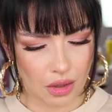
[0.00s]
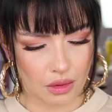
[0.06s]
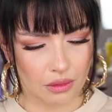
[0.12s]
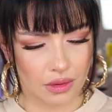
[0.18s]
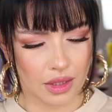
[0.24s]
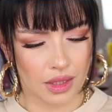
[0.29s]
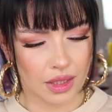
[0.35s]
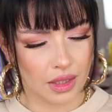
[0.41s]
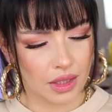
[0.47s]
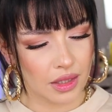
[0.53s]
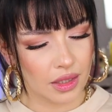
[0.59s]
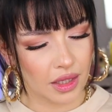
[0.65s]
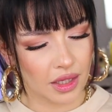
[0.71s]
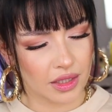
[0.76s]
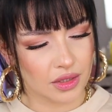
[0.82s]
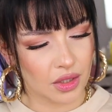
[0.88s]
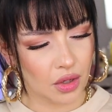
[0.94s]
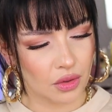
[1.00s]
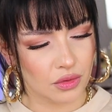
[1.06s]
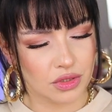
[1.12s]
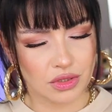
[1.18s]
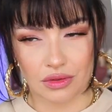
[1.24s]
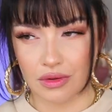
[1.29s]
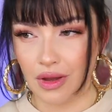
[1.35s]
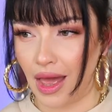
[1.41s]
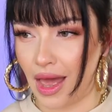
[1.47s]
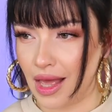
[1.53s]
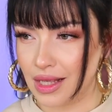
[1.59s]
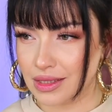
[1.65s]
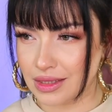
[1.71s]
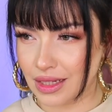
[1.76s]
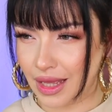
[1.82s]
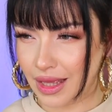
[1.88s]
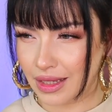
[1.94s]
Oh, it also
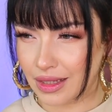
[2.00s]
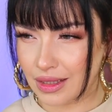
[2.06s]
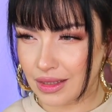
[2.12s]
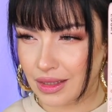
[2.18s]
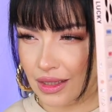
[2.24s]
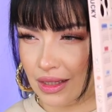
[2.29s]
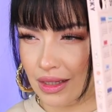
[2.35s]
has like